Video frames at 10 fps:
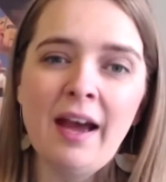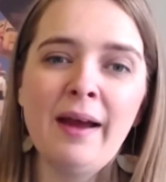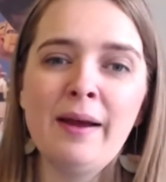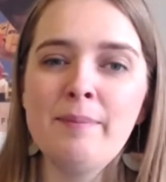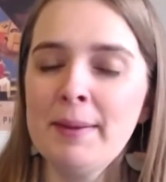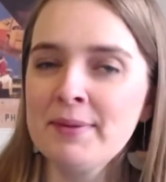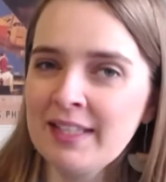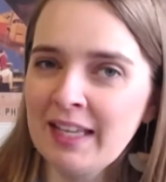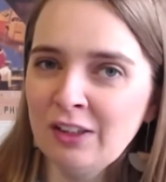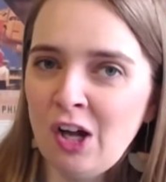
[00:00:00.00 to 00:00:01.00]
papers
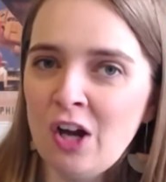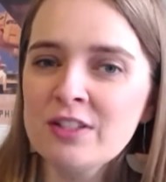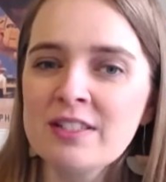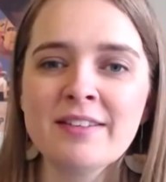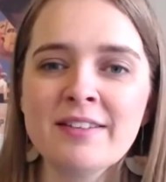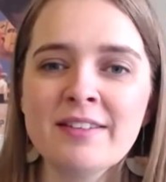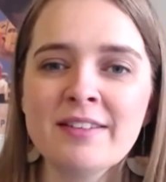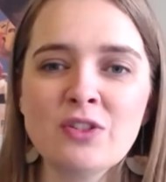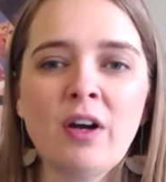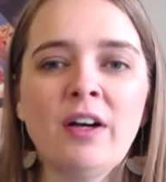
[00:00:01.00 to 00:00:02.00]
get lost and
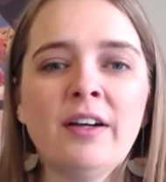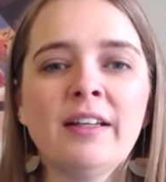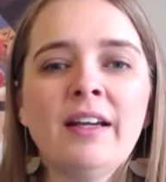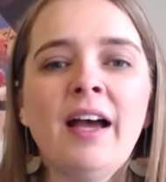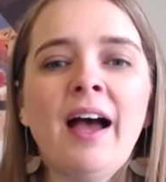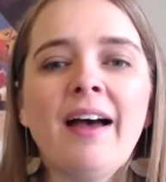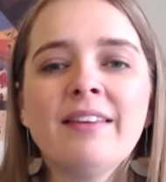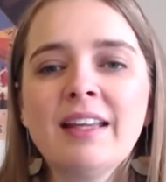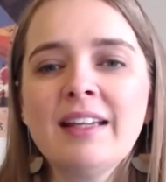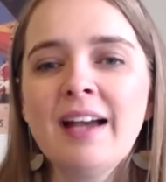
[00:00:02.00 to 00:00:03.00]
destroyed,
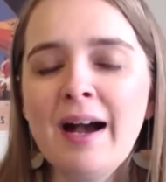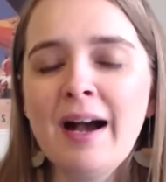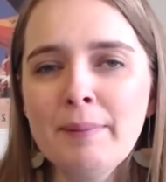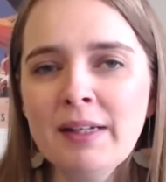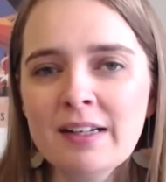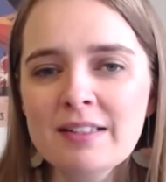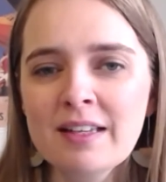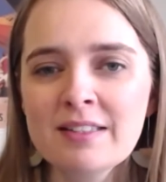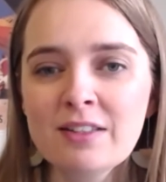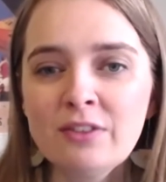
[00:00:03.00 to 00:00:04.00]
and they can't be
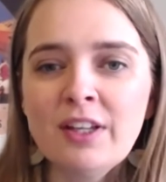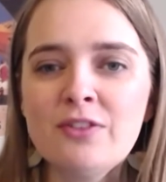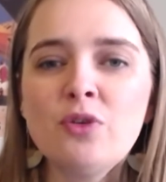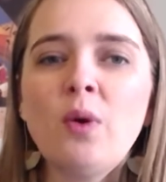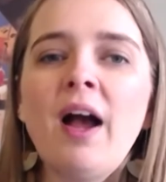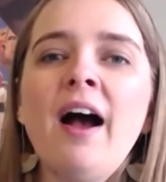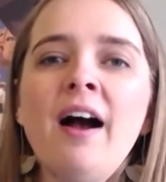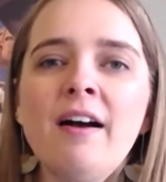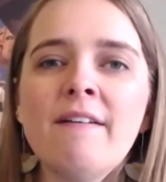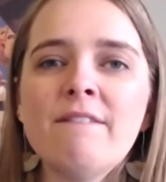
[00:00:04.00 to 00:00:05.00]
accessed unless you
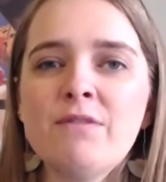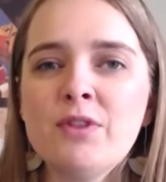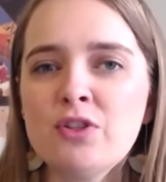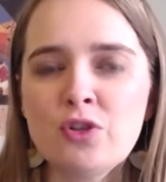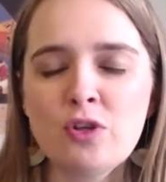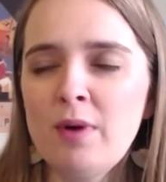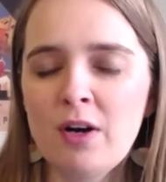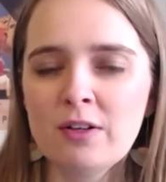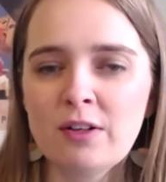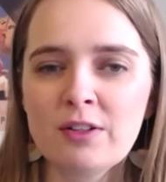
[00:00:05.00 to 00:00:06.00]
have the
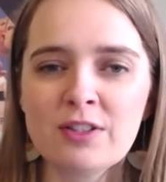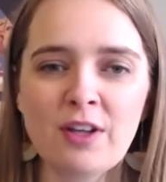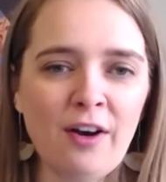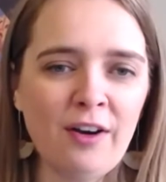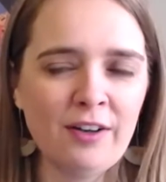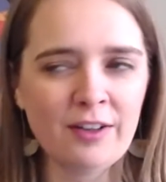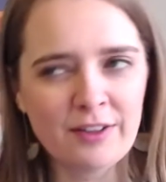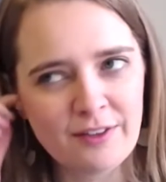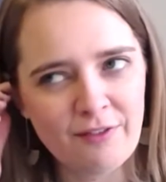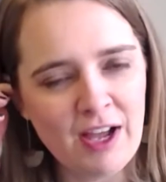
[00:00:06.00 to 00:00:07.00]
shoebox or
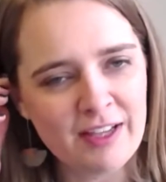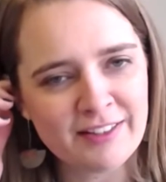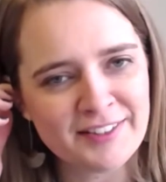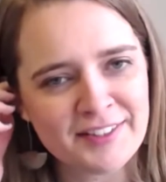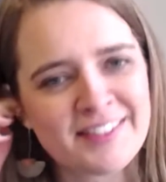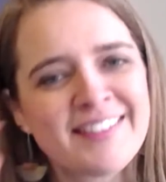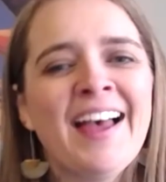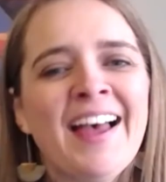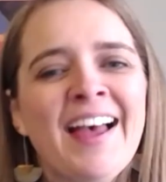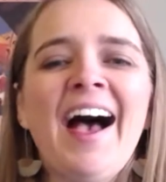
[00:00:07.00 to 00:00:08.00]
the files,
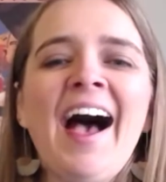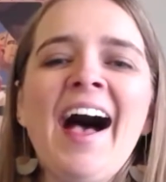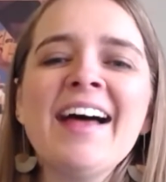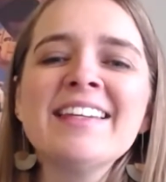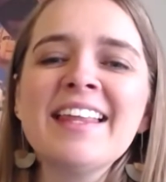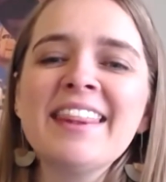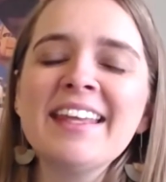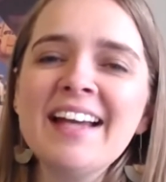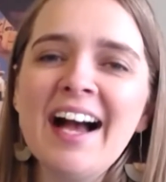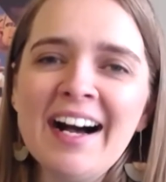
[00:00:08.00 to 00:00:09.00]
and
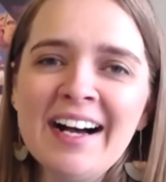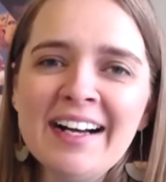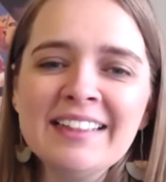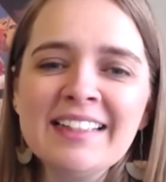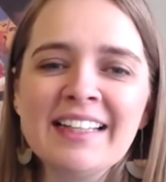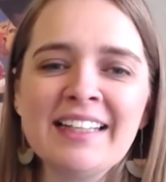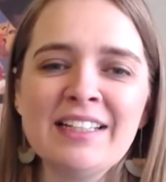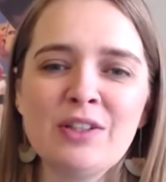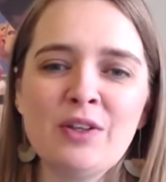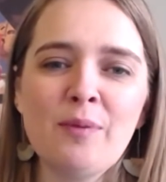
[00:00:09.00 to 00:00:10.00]
they aren't linked
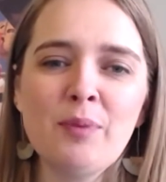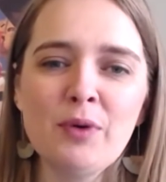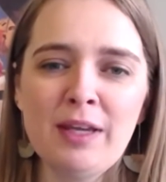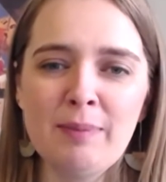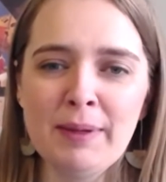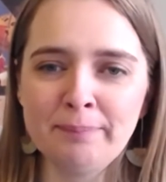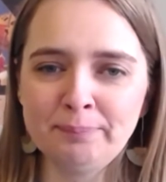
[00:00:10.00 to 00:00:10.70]
to your bookkeeping.